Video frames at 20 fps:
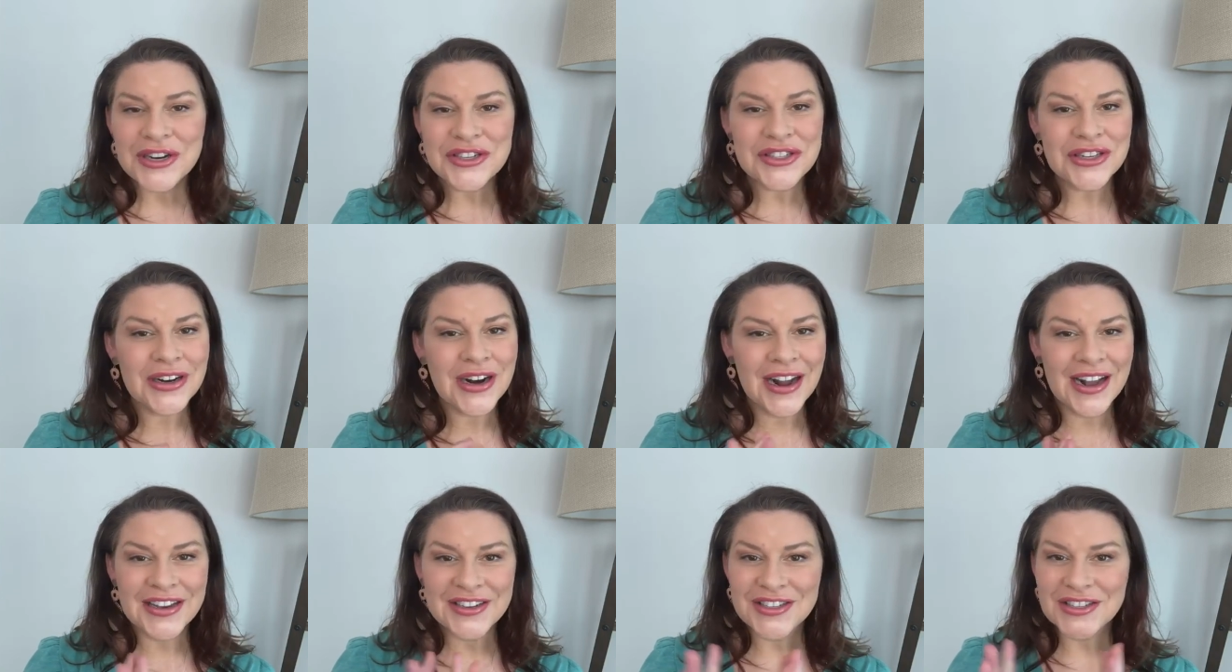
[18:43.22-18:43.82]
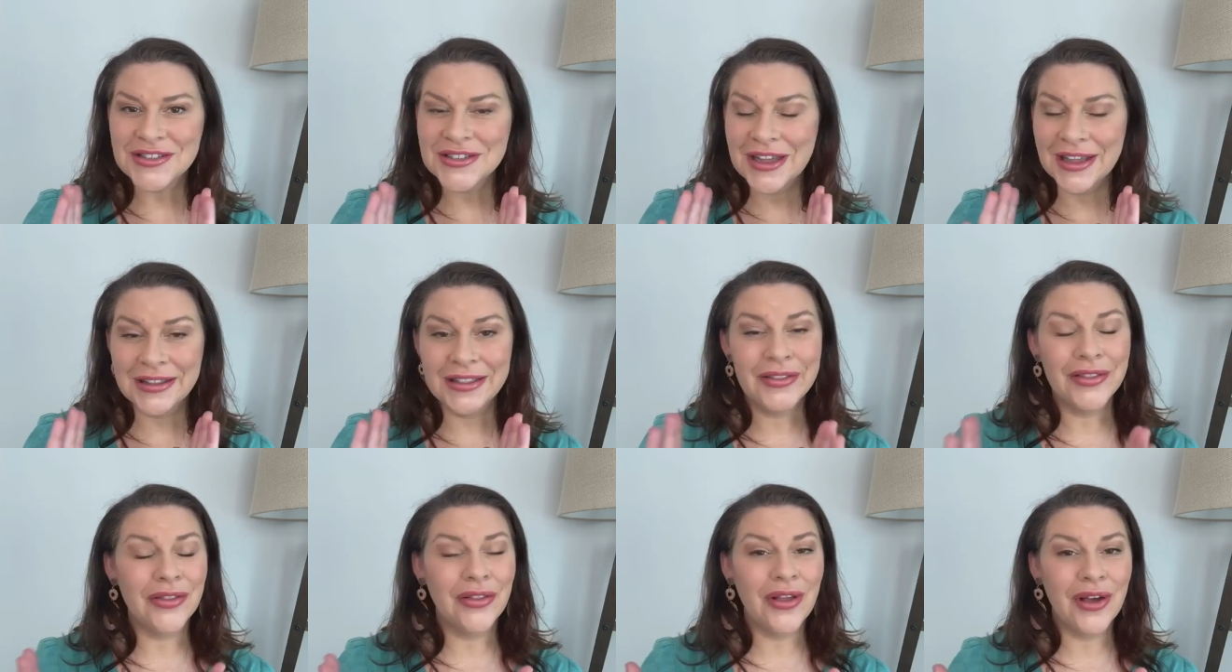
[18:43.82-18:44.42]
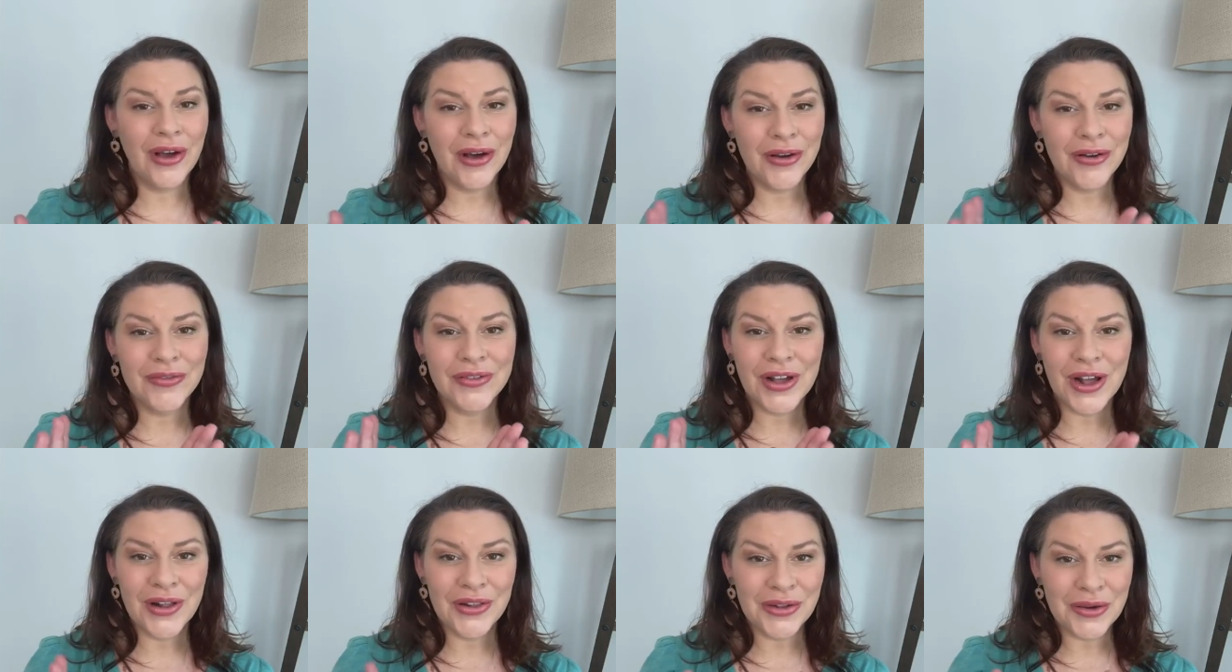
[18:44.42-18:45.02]
No pressure. I just, I
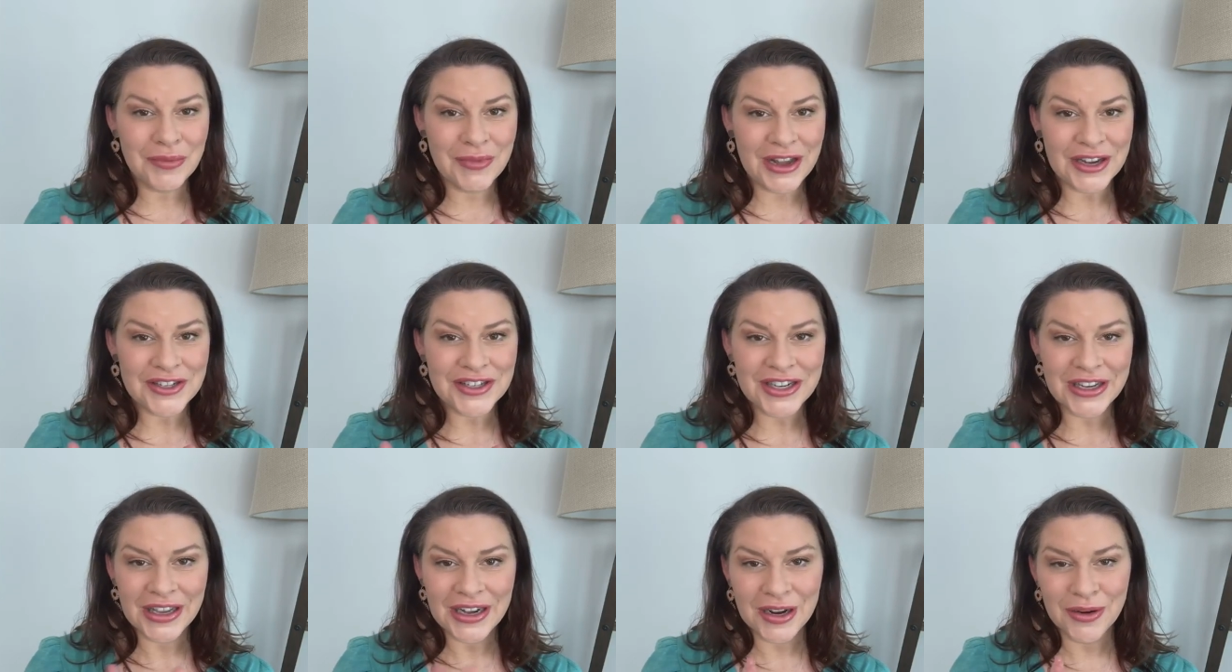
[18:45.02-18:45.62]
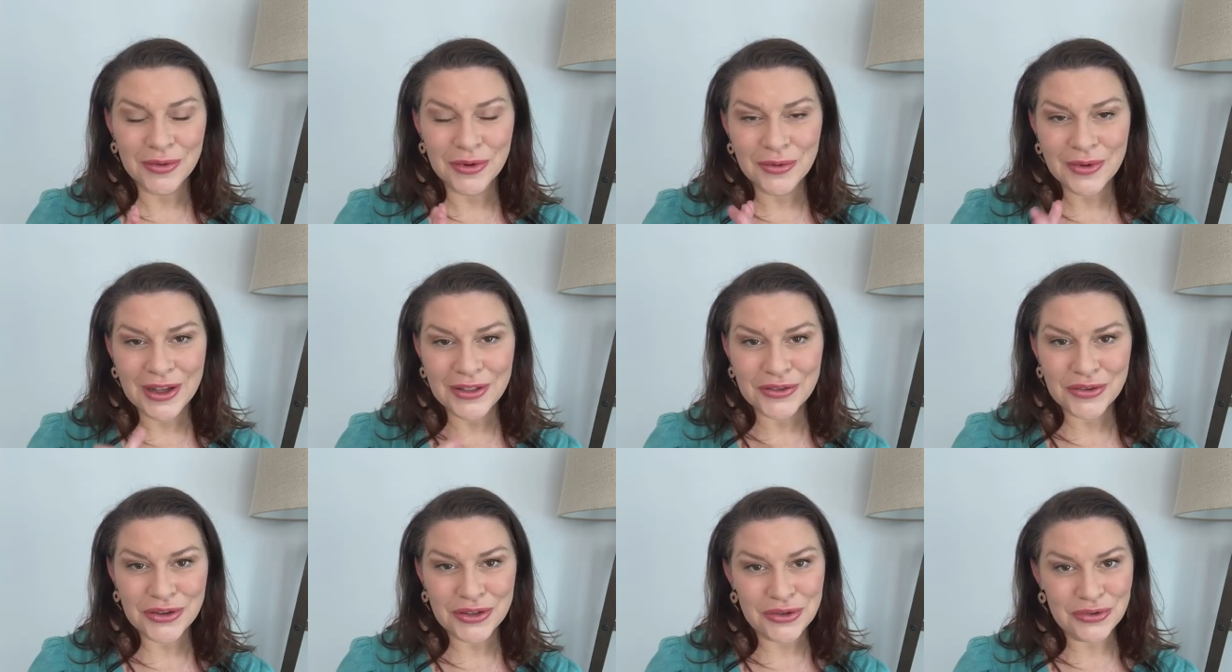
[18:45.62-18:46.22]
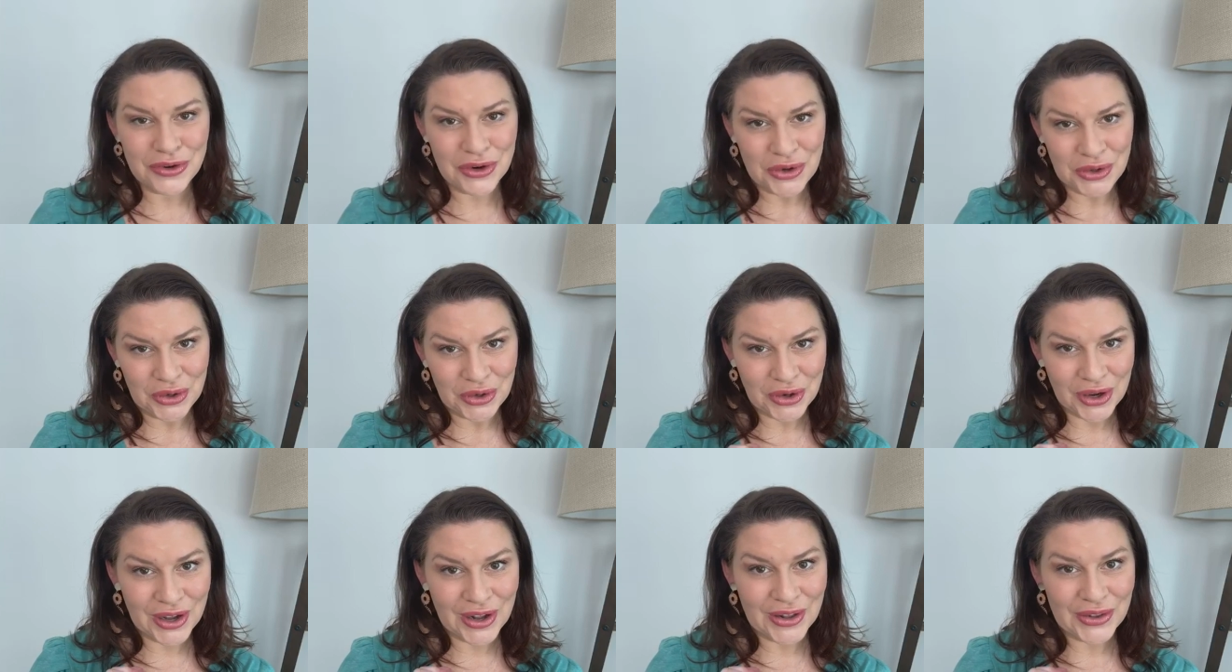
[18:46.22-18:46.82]
love color matching, and I would rather you
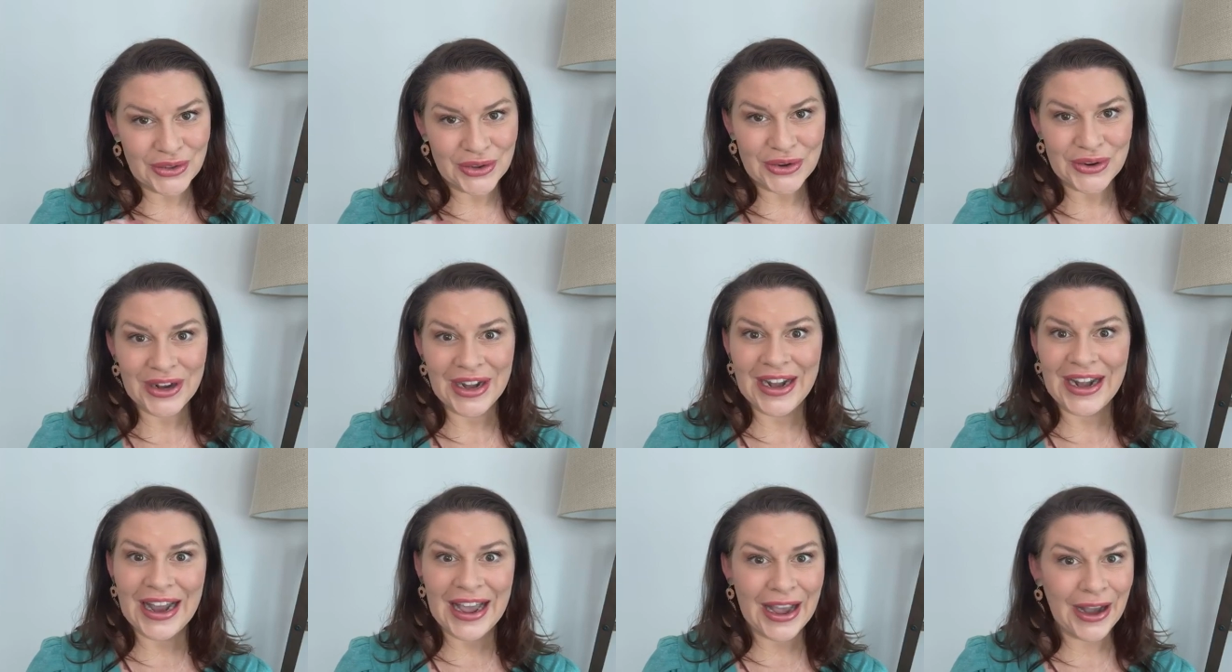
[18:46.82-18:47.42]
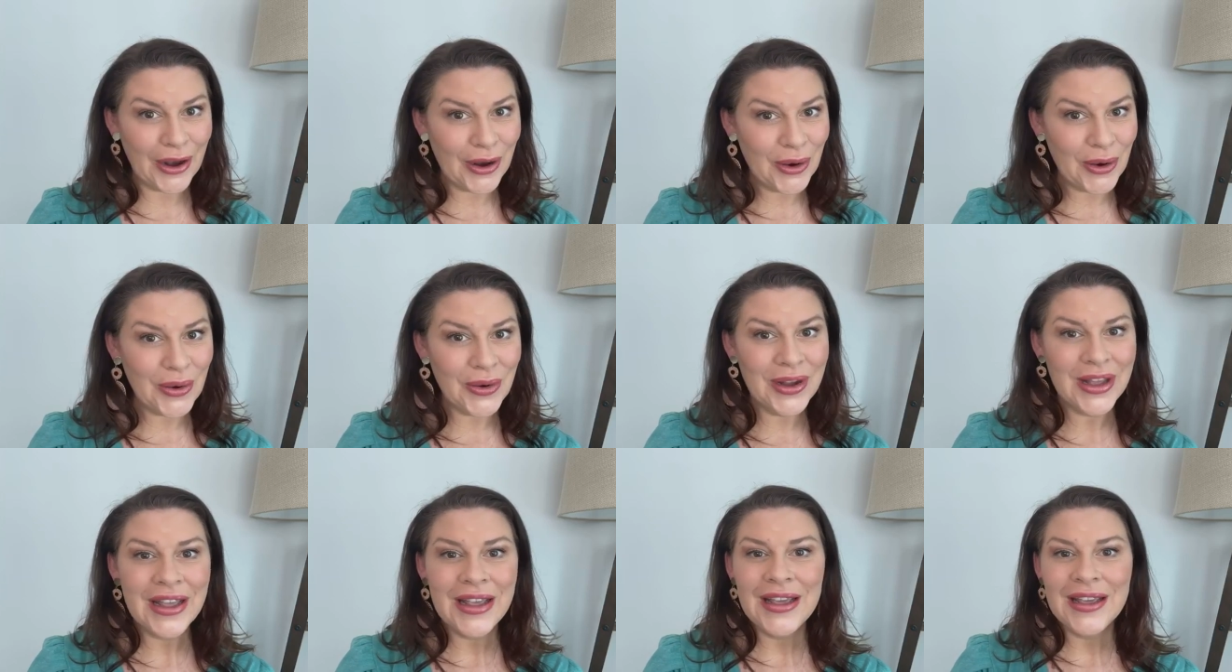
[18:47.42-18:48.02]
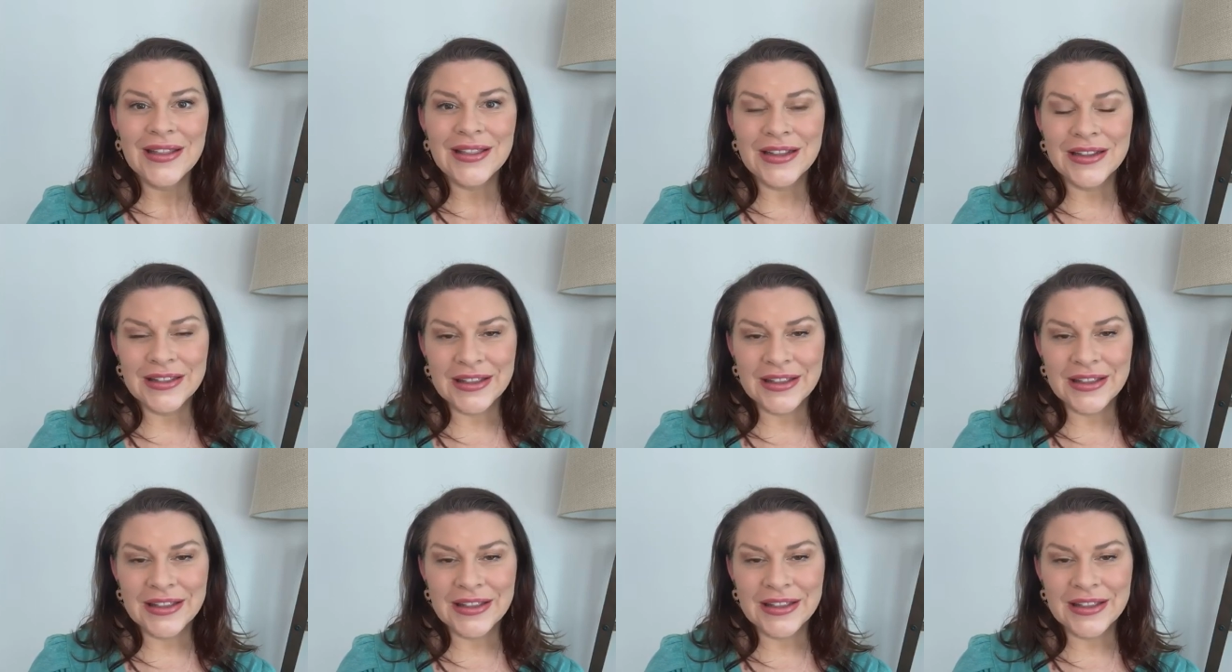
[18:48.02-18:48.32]
know your color now